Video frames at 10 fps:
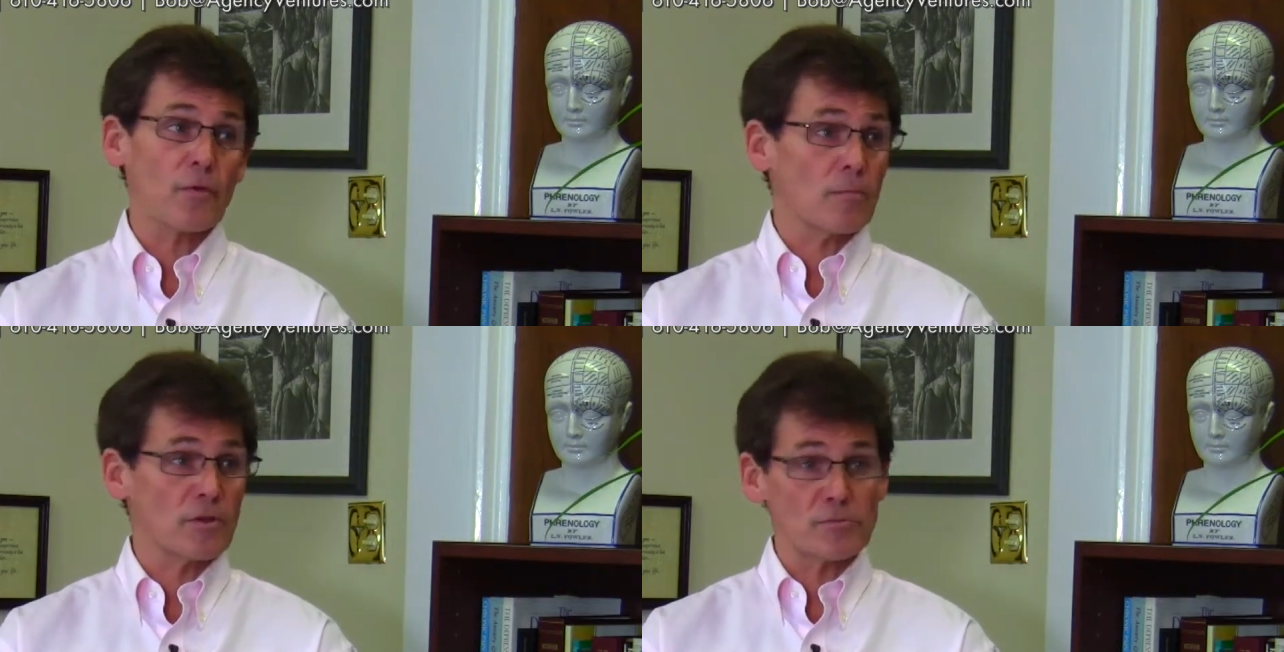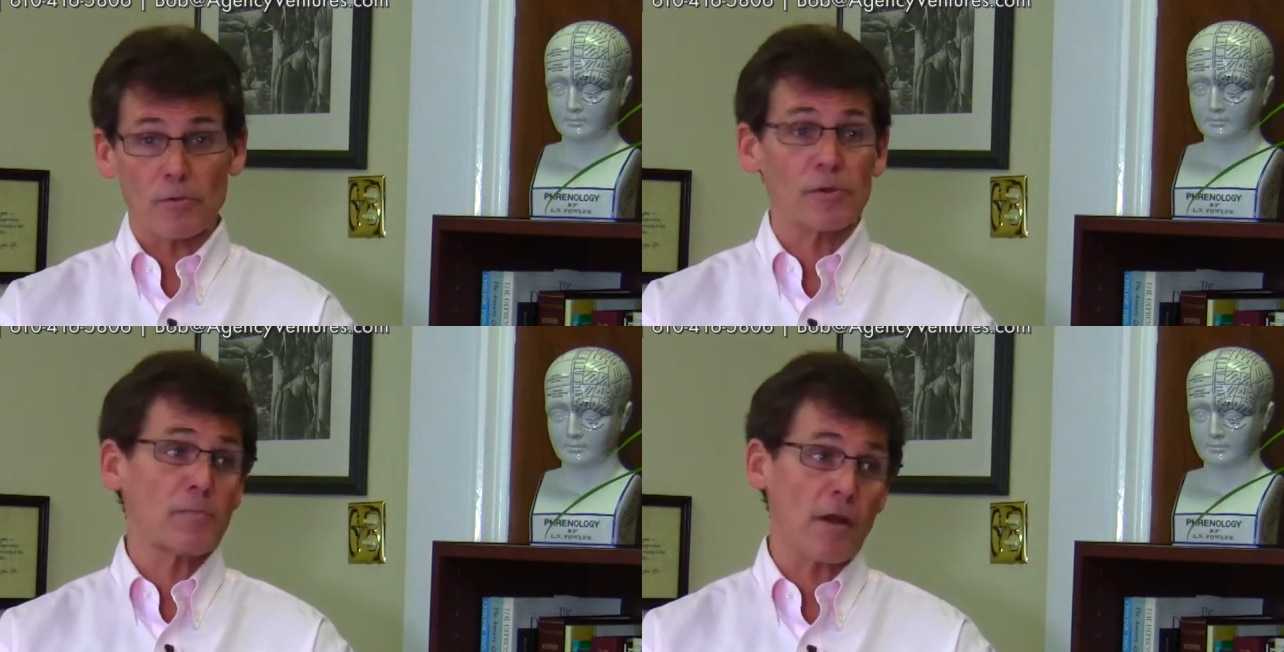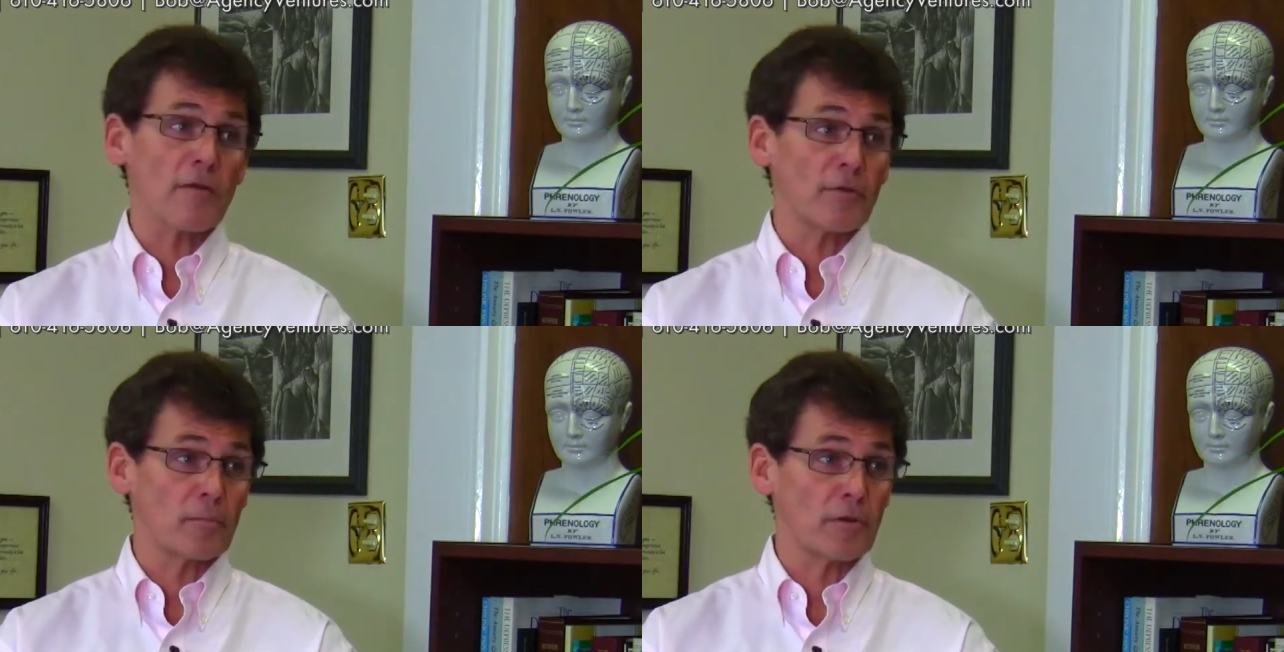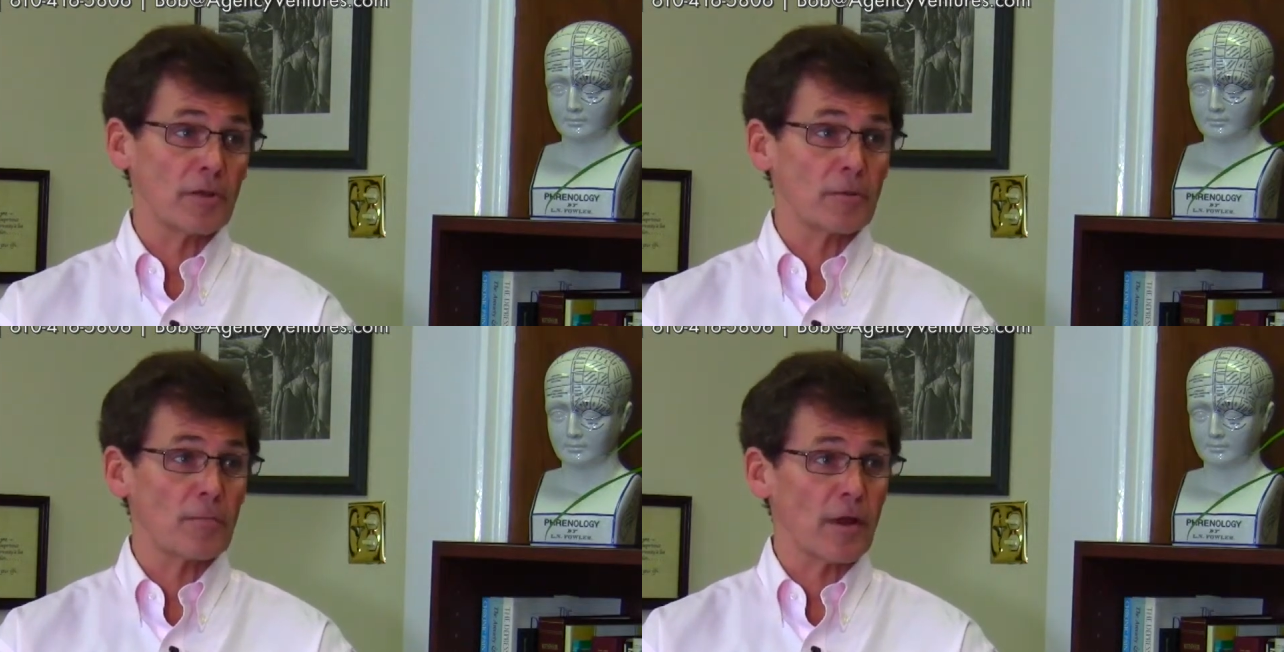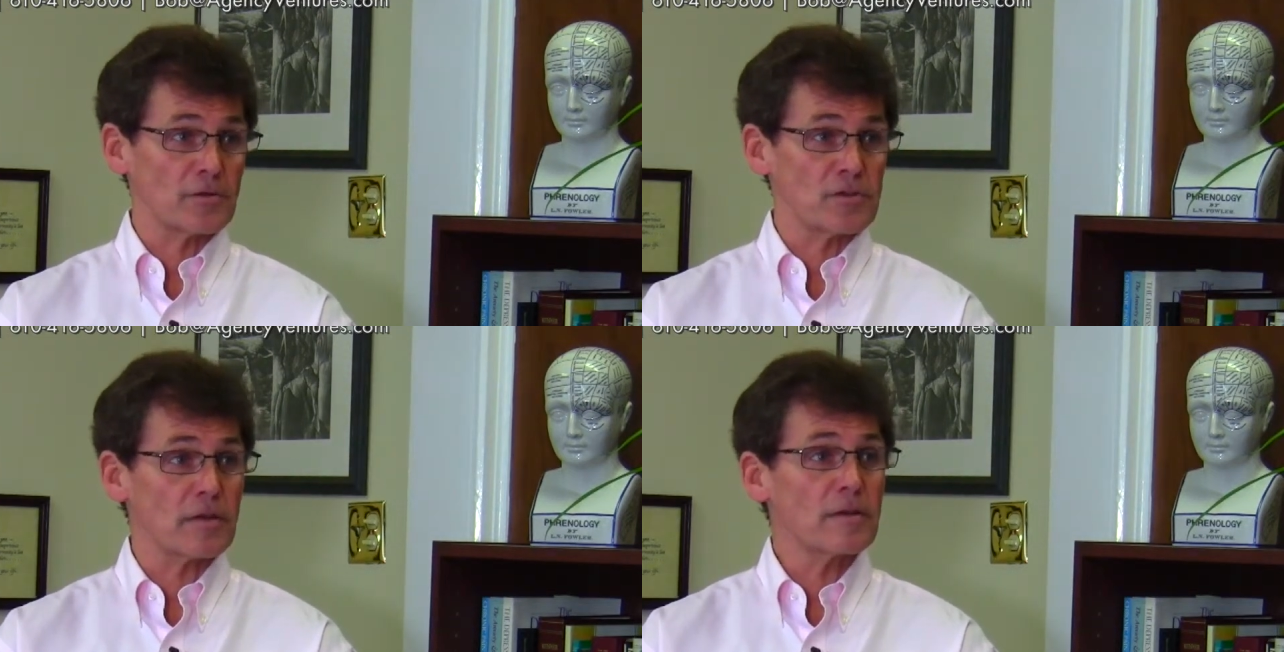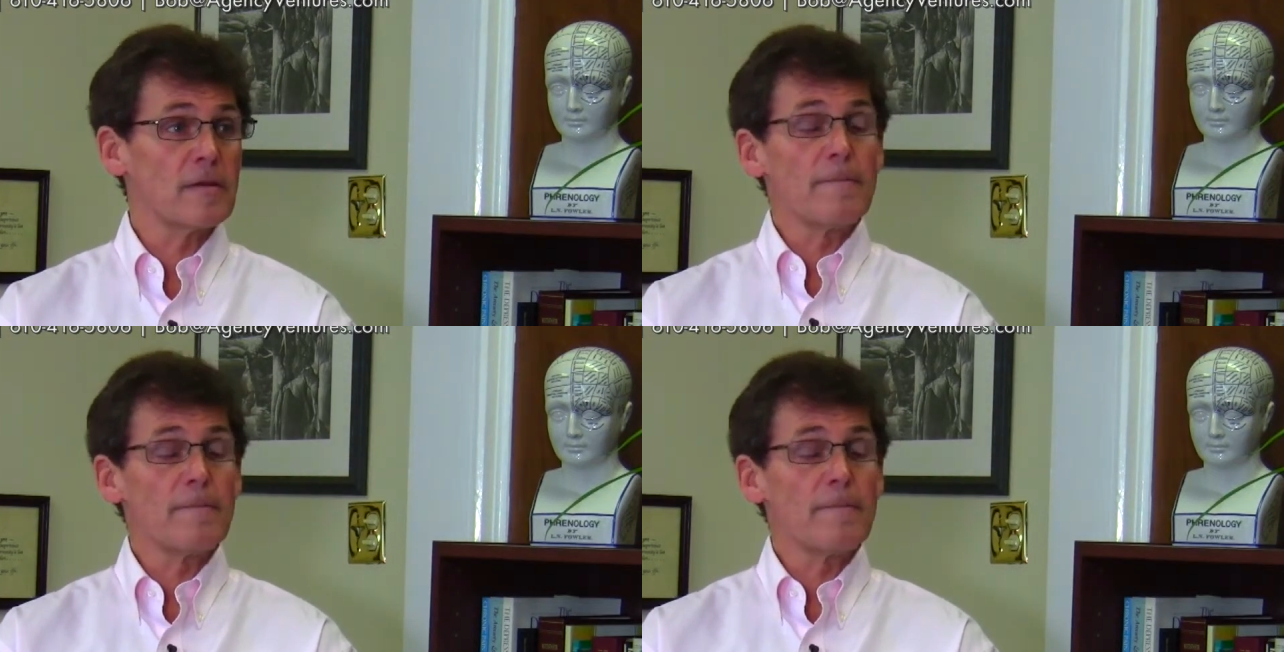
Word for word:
Speaker 1: and foremost, were we profitable on the project?